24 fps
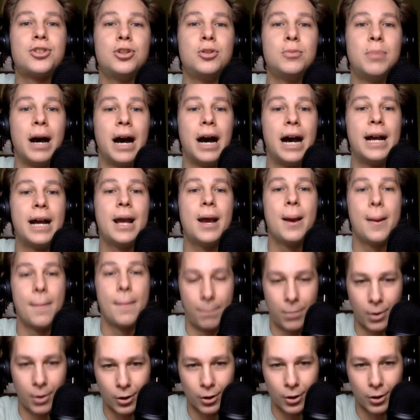you by
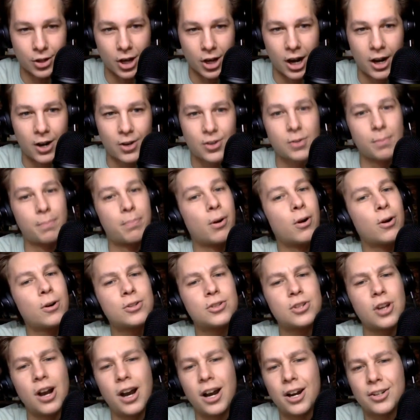Birddogs.
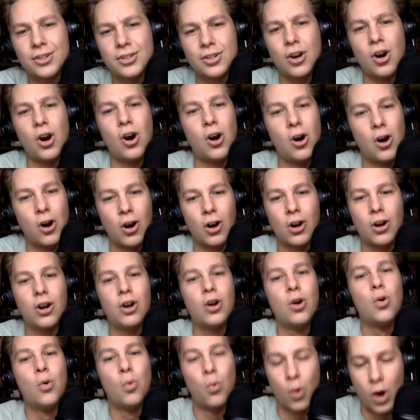Birddogs are
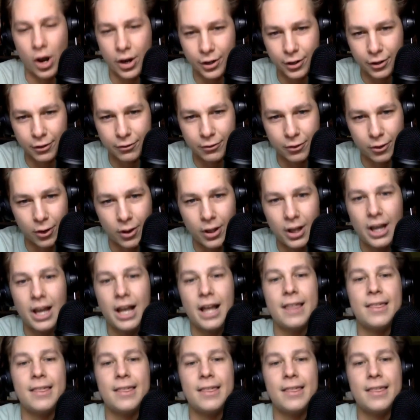wonderful.